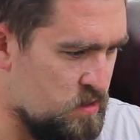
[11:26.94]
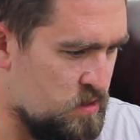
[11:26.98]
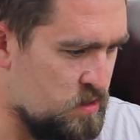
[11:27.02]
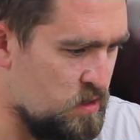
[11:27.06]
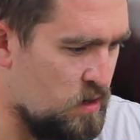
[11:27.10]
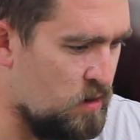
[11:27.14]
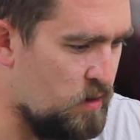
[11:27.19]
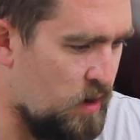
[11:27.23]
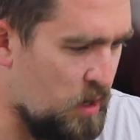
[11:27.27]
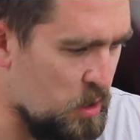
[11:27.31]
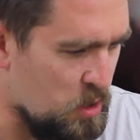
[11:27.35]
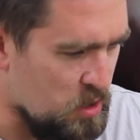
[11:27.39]

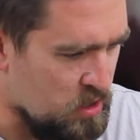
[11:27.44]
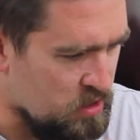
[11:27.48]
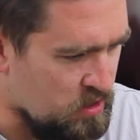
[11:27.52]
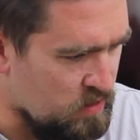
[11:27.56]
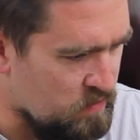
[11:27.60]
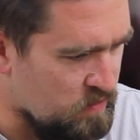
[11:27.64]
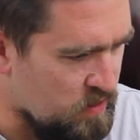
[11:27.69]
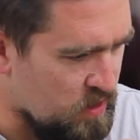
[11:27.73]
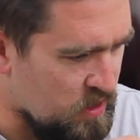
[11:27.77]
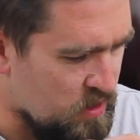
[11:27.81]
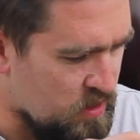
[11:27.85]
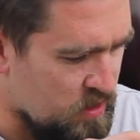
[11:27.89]
Oh, actually, I don't
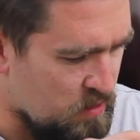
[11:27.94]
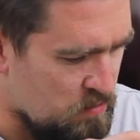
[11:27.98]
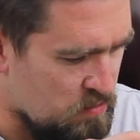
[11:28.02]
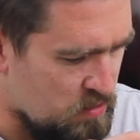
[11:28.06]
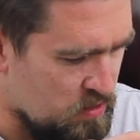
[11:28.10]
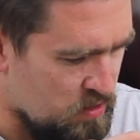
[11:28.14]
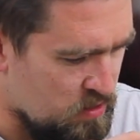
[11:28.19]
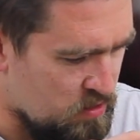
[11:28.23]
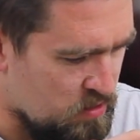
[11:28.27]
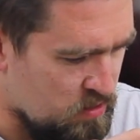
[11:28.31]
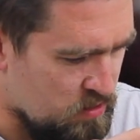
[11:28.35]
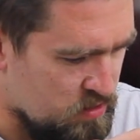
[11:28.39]
think he did put
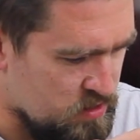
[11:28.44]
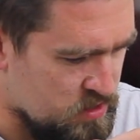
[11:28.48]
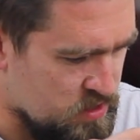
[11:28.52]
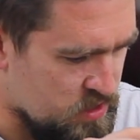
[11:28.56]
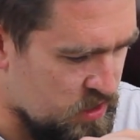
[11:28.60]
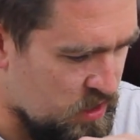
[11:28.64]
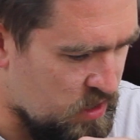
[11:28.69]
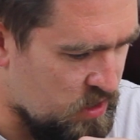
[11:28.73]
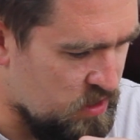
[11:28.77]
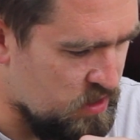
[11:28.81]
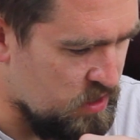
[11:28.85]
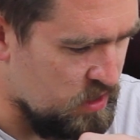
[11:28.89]
the dots
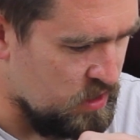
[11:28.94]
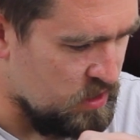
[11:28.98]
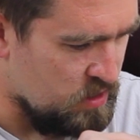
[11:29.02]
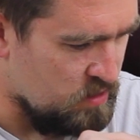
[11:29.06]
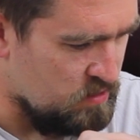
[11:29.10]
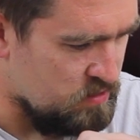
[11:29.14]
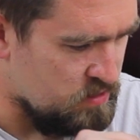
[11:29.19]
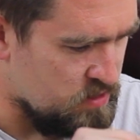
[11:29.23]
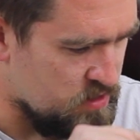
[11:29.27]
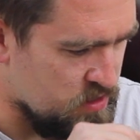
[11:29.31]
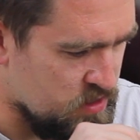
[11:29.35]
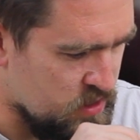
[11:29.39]
there. I think it
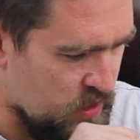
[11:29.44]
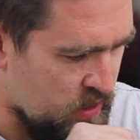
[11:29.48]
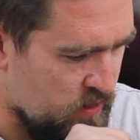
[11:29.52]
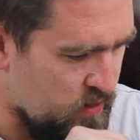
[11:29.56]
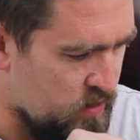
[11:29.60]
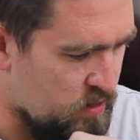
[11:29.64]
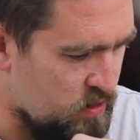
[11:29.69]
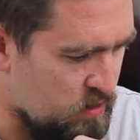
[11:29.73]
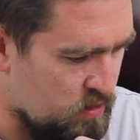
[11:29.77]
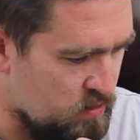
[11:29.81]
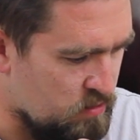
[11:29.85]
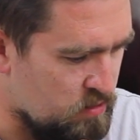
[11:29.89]
was
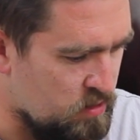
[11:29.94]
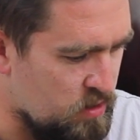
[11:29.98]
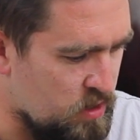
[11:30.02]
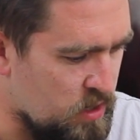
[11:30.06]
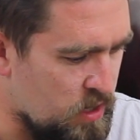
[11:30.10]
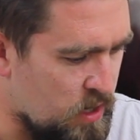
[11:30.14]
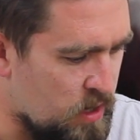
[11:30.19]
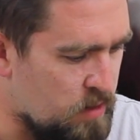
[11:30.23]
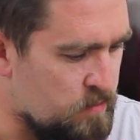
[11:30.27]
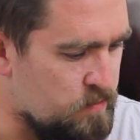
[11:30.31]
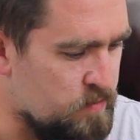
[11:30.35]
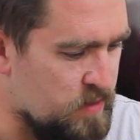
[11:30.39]
carrying on.
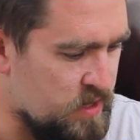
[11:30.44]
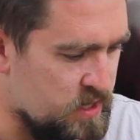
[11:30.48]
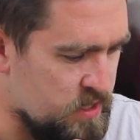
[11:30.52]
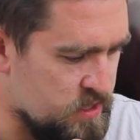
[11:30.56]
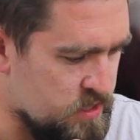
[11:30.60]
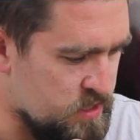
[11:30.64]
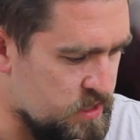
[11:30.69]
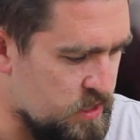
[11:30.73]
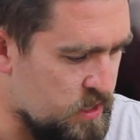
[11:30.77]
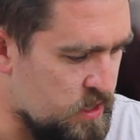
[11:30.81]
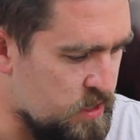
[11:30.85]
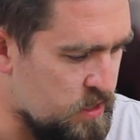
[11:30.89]
Yep,
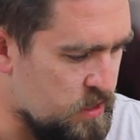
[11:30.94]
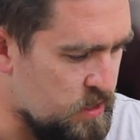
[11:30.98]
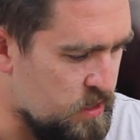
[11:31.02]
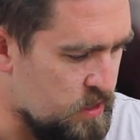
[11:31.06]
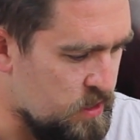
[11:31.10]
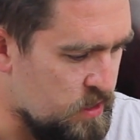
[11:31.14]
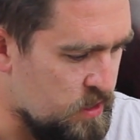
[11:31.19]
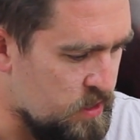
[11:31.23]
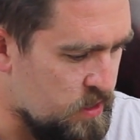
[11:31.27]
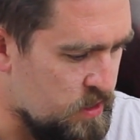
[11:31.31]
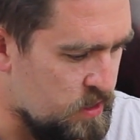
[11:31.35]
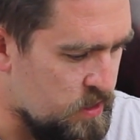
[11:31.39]
that's it.
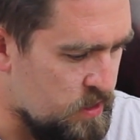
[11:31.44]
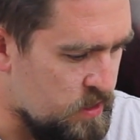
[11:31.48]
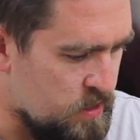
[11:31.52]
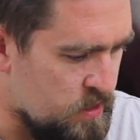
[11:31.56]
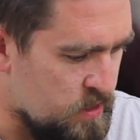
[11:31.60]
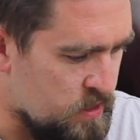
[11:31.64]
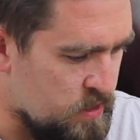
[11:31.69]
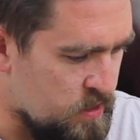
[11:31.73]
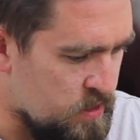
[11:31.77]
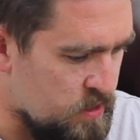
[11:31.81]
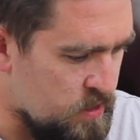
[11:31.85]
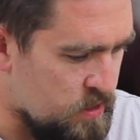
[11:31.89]

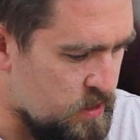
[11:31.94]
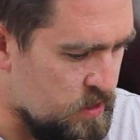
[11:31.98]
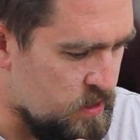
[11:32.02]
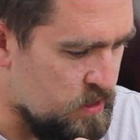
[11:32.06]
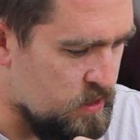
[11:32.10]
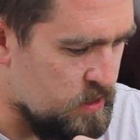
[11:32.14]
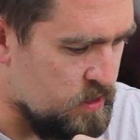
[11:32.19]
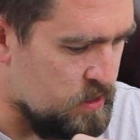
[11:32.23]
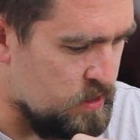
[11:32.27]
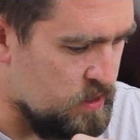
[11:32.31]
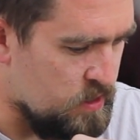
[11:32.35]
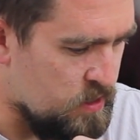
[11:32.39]

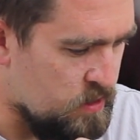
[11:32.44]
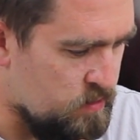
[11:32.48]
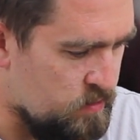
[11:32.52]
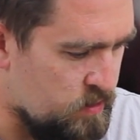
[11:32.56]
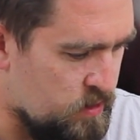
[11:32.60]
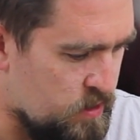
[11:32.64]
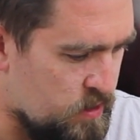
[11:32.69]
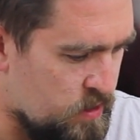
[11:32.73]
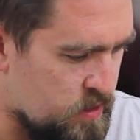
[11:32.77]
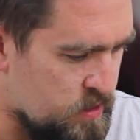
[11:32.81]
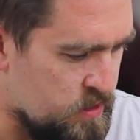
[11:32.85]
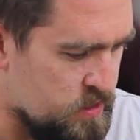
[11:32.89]
Here we
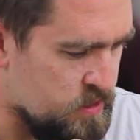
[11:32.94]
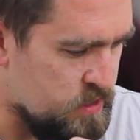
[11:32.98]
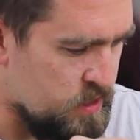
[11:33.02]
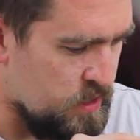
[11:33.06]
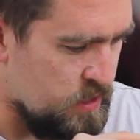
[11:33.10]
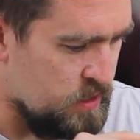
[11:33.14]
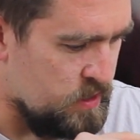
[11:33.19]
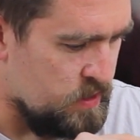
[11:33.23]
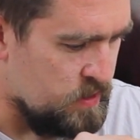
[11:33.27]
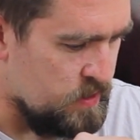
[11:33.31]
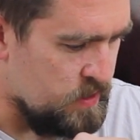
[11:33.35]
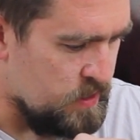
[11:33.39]
are, you see.
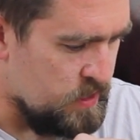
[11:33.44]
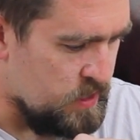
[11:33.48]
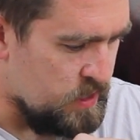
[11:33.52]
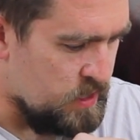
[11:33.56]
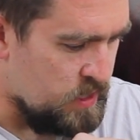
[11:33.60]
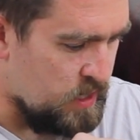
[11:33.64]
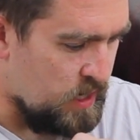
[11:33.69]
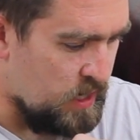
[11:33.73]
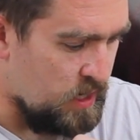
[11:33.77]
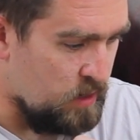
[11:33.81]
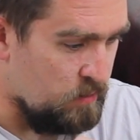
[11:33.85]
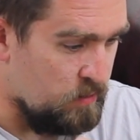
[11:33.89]

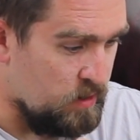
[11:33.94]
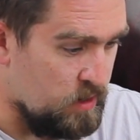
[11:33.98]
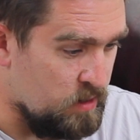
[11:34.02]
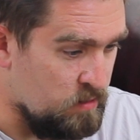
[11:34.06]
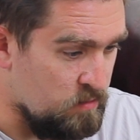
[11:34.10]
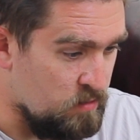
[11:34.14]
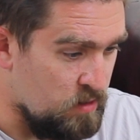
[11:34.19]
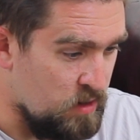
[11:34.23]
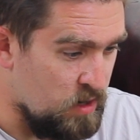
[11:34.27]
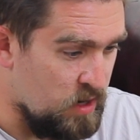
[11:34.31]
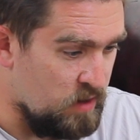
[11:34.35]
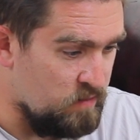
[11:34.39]
Anyway,
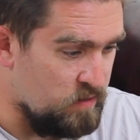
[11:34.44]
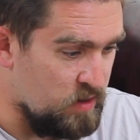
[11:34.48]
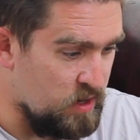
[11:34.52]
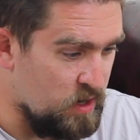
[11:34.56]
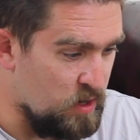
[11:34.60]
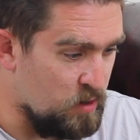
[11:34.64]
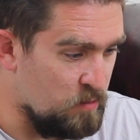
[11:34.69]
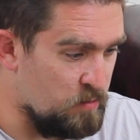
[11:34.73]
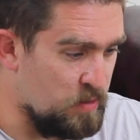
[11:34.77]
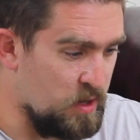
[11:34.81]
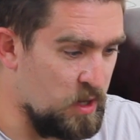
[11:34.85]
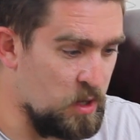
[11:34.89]
lovely
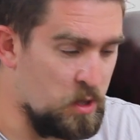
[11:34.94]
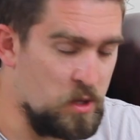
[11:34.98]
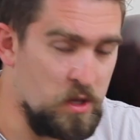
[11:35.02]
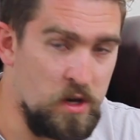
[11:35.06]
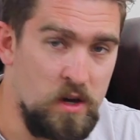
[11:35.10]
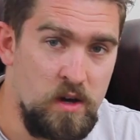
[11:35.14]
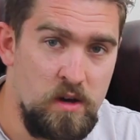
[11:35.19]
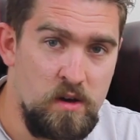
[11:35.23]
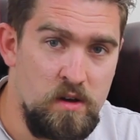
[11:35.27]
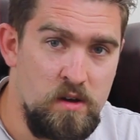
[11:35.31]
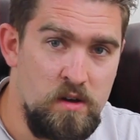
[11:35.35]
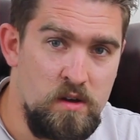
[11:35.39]
little picture.